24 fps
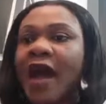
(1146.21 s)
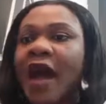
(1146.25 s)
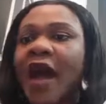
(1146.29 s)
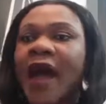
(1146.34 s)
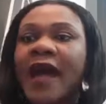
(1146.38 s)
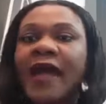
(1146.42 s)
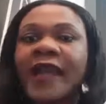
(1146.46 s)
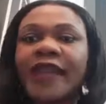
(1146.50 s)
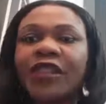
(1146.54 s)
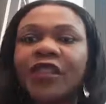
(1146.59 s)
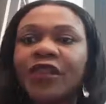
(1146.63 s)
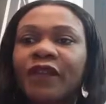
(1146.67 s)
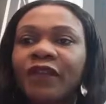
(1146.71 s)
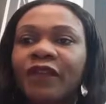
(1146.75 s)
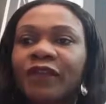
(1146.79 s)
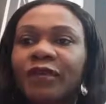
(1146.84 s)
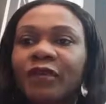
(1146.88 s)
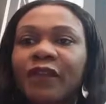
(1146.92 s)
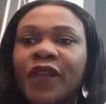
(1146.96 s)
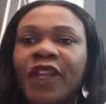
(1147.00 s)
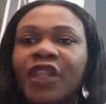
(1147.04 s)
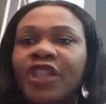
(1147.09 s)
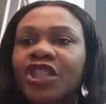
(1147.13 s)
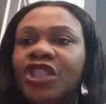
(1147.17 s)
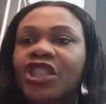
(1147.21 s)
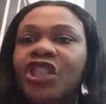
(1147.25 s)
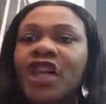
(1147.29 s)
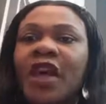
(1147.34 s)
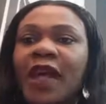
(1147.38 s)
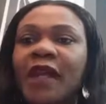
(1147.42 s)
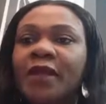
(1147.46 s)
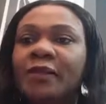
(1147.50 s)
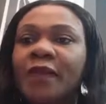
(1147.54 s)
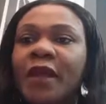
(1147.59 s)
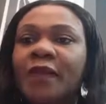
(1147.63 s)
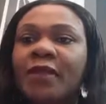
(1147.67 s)
And each
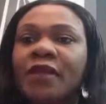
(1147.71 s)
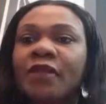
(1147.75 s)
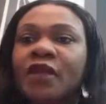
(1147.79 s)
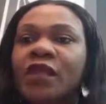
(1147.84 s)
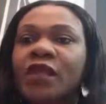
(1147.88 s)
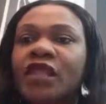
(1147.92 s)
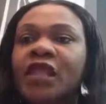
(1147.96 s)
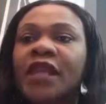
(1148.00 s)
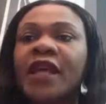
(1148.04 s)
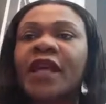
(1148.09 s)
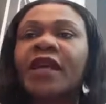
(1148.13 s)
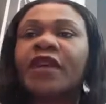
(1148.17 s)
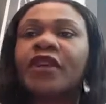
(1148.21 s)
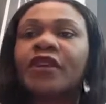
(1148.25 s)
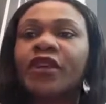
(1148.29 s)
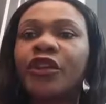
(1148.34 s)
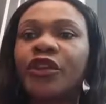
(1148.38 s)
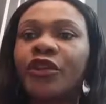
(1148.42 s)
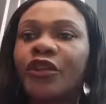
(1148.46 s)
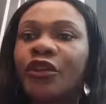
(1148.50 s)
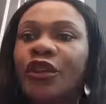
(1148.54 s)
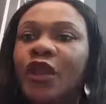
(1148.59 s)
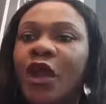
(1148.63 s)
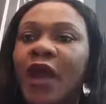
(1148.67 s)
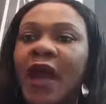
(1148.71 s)
child maybe will tell you